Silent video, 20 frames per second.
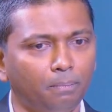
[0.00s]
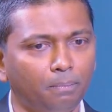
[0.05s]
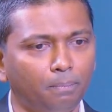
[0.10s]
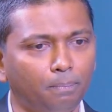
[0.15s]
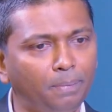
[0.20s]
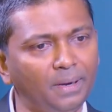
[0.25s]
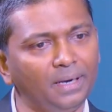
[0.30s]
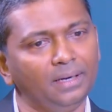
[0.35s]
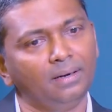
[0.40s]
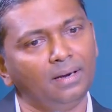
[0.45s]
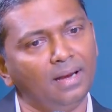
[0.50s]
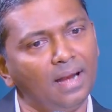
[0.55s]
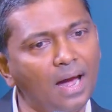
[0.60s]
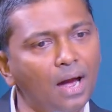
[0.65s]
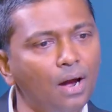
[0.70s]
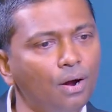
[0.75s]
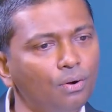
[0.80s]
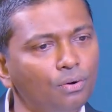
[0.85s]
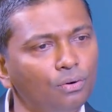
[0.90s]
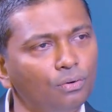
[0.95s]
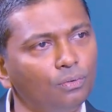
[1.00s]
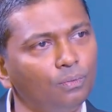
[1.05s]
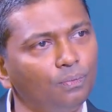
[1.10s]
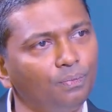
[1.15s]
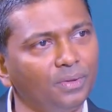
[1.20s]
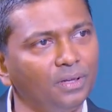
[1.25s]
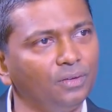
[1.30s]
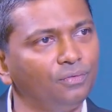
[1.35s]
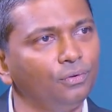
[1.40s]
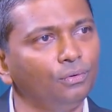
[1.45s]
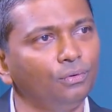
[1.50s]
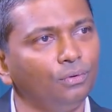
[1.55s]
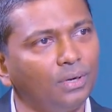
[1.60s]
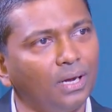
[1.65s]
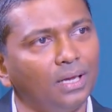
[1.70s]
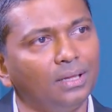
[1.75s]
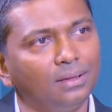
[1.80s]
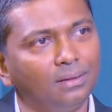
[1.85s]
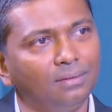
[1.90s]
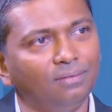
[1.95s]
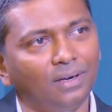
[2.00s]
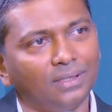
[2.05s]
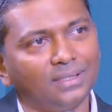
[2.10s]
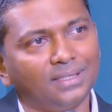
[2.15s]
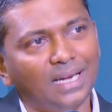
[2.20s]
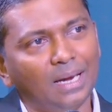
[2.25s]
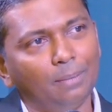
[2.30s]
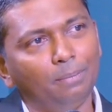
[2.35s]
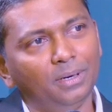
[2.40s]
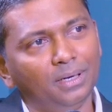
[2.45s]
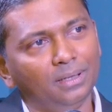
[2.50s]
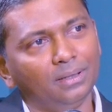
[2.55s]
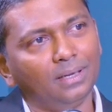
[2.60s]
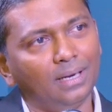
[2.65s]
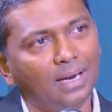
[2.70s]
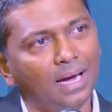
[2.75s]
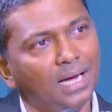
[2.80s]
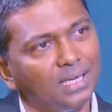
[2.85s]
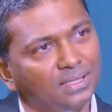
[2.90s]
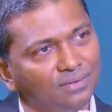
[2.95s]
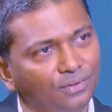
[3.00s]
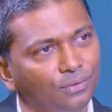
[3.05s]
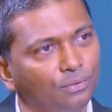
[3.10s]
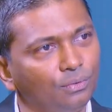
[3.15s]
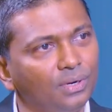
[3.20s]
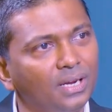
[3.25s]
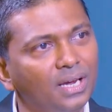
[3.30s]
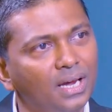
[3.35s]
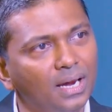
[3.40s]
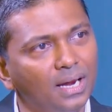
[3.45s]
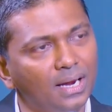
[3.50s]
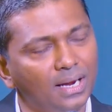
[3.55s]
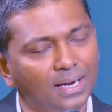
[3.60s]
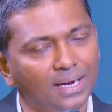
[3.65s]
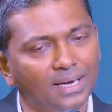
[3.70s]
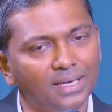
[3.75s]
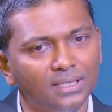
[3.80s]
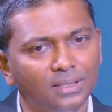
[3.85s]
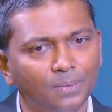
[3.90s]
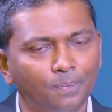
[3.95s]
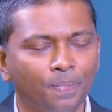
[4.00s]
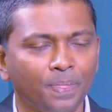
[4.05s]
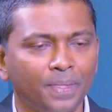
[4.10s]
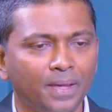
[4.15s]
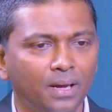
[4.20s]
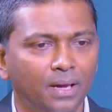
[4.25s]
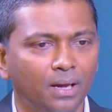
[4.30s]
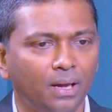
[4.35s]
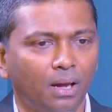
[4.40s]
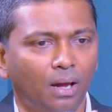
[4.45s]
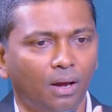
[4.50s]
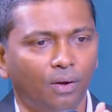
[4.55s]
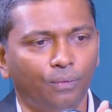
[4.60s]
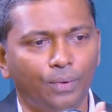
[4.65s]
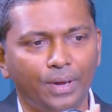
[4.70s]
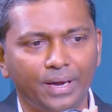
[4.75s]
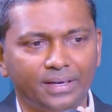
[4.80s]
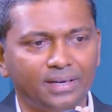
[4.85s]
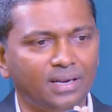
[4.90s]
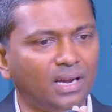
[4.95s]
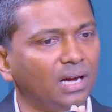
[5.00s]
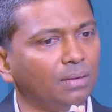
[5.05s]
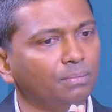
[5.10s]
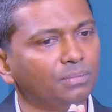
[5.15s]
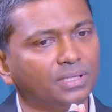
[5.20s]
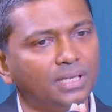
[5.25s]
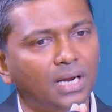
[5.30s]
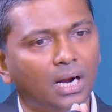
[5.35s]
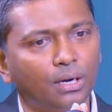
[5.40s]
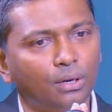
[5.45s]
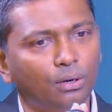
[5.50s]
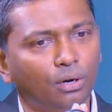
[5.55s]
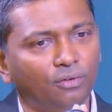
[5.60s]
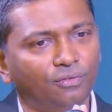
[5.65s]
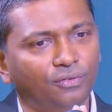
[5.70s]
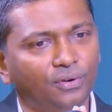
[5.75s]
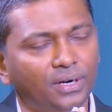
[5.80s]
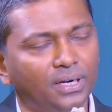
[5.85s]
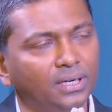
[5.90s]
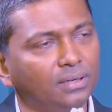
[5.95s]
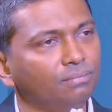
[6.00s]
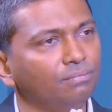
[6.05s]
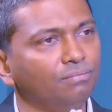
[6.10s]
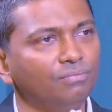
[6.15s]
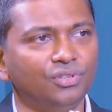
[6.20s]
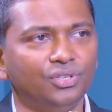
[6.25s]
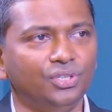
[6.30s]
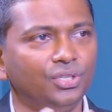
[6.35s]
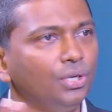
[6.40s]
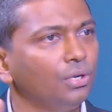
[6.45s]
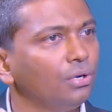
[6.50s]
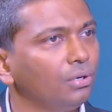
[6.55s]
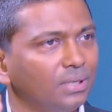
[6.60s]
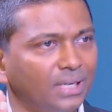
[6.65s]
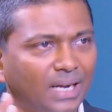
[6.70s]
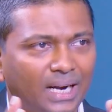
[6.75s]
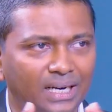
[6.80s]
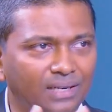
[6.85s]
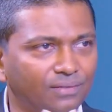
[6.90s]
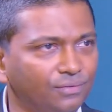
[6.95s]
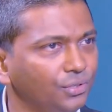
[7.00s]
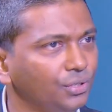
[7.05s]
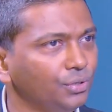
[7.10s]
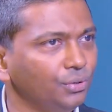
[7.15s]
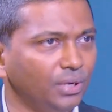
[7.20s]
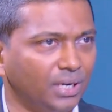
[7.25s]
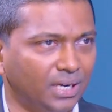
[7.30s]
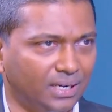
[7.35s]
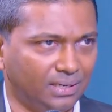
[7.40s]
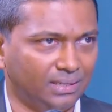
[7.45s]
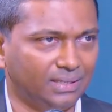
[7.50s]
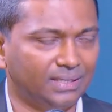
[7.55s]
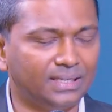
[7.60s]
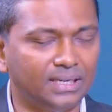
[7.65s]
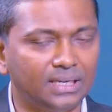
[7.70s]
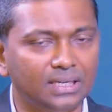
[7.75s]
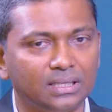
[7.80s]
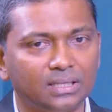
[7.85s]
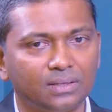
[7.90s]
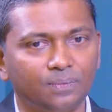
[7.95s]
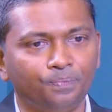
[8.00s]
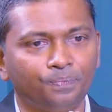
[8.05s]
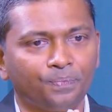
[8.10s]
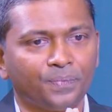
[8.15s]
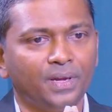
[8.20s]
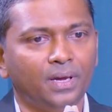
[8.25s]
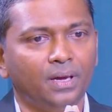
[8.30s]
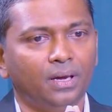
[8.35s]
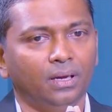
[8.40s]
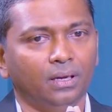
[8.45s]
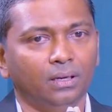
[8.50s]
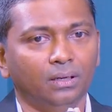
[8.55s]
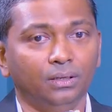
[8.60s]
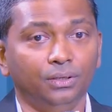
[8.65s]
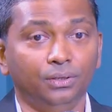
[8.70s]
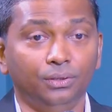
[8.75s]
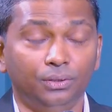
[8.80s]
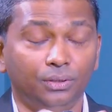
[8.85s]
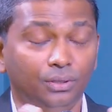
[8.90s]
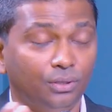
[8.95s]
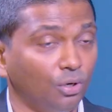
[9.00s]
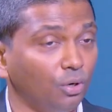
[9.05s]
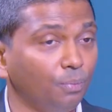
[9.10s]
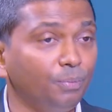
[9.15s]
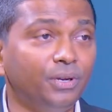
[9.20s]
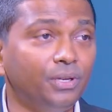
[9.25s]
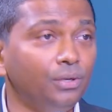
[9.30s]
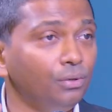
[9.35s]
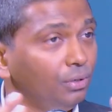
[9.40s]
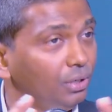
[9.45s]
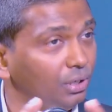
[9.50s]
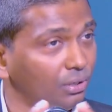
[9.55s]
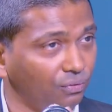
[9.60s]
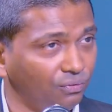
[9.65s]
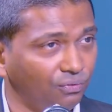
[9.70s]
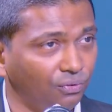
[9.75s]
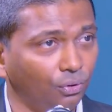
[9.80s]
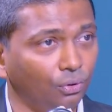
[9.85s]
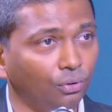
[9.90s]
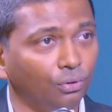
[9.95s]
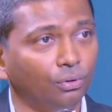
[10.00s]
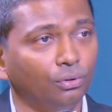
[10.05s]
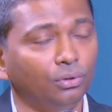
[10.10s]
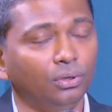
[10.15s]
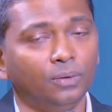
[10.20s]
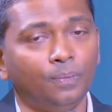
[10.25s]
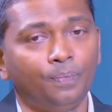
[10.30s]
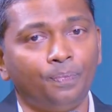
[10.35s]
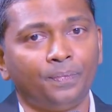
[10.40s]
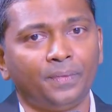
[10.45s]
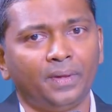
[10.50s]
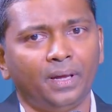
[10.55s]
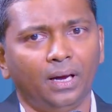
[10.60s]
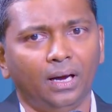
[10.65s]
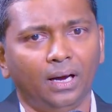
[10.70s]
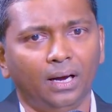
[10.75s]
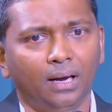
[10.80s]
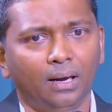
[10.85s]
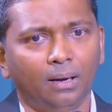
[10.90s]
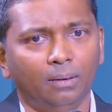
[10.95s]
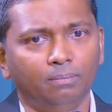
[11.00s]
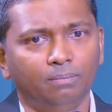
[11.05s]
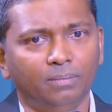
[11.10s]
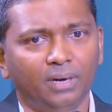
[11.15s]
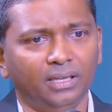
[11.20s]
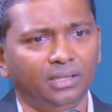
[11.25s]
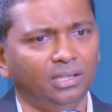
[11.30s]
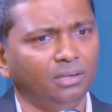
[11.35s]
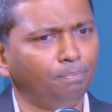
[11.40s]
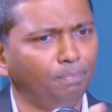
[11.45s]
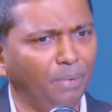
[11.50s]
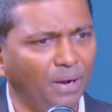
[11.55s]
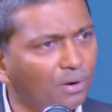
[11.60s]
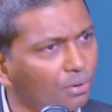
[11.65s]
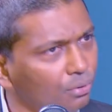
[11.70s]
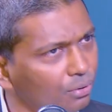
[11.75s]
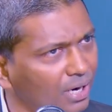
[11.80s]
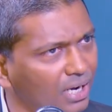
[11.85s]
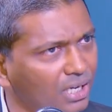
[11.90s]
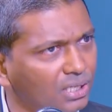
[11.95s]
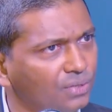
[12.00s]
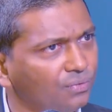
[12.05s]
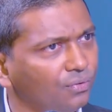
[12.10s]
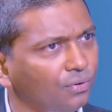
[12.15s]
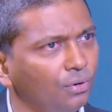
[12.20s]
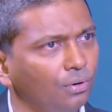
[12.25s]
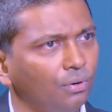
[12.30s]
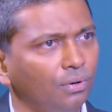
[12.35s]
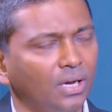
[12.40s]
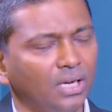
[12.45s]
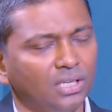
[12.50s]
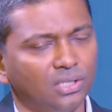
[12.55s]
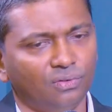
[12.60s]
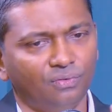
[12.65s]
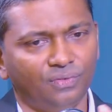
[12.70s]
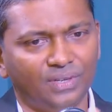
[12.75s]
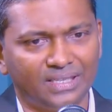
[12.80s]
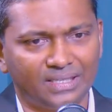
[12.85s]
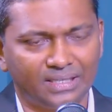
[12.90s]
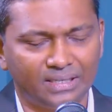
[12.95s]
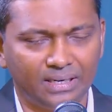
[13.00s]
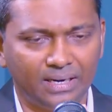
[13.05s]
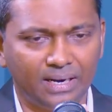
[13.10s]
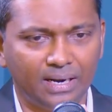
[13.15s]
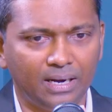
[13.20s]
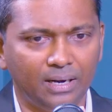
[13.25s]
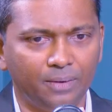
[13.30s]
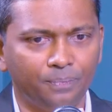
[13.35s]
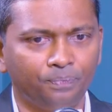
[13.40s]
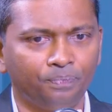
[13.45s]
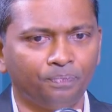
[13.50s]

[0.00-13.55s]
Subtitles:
But now, if you look at what's happening the last few days, Vietnam started offering zero tariffs to the United States. European Union followed. I think Peru has followed as of yesterday.